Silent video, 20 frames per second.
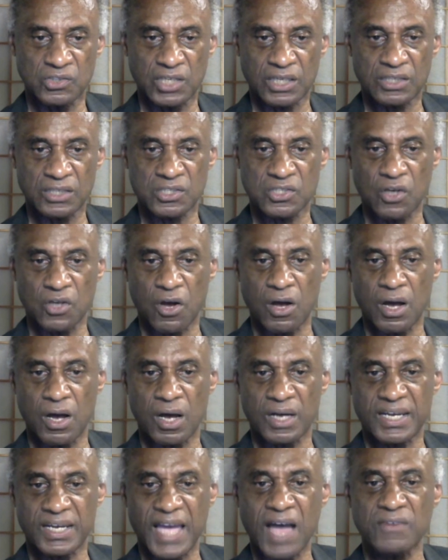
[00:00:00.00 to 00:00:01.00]

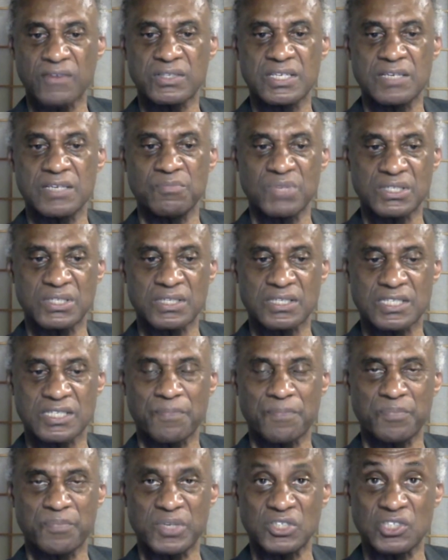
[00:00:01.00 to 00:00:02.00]
Chickasaw County,
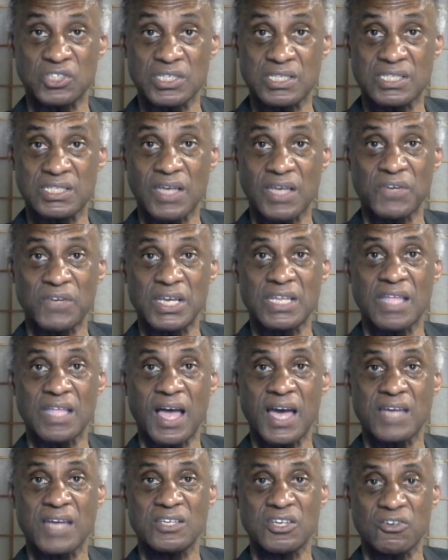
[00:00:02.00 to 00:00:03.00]
Mississippi. She's
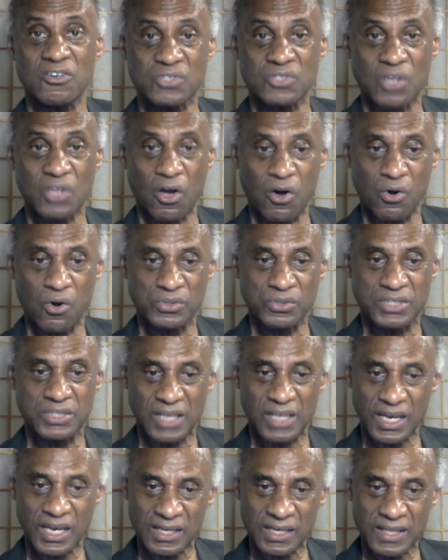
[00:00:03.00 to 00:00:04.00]
79 years old
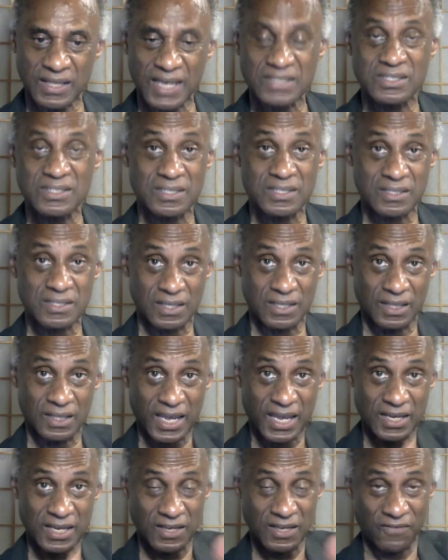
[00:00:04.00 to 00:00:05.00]
today. That's the
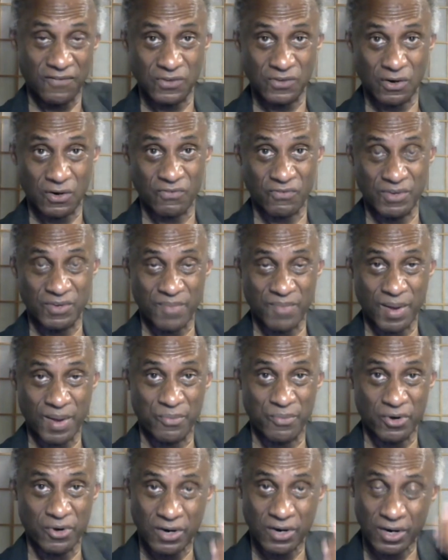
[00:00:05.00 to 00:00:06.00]
lady, if you don't
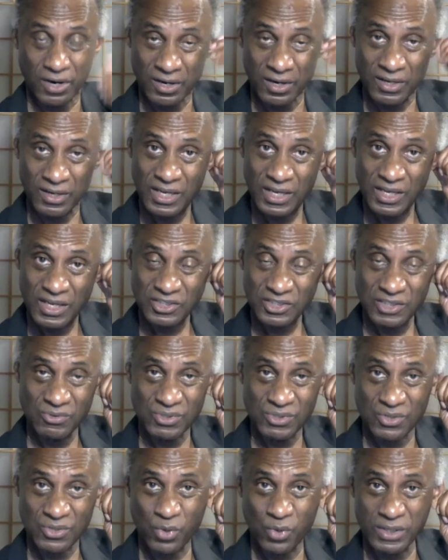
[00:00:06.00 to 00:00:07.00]
remember her,
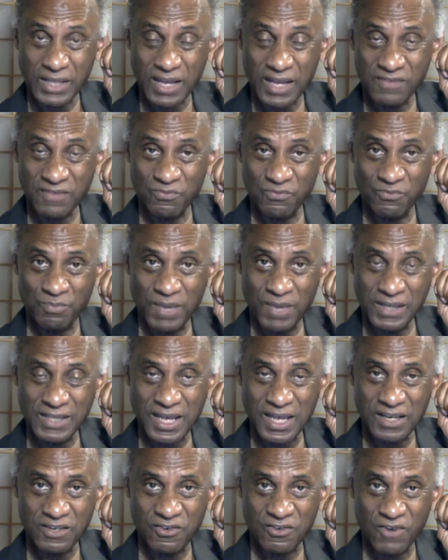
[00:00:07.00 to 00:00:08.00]
she was the one that
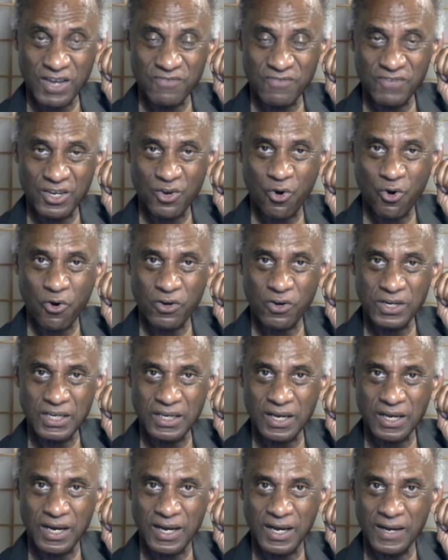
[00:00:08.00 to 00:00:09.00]
made that great
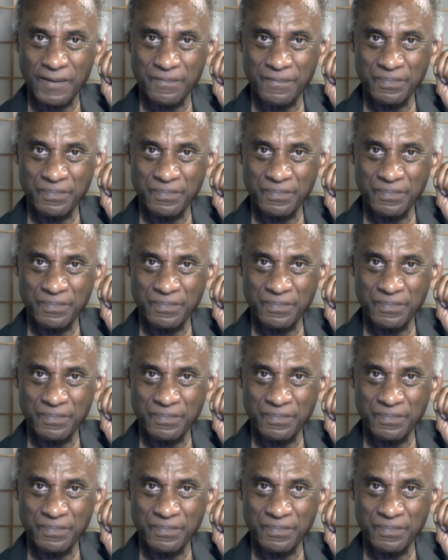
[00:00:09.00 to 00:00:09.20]
recording,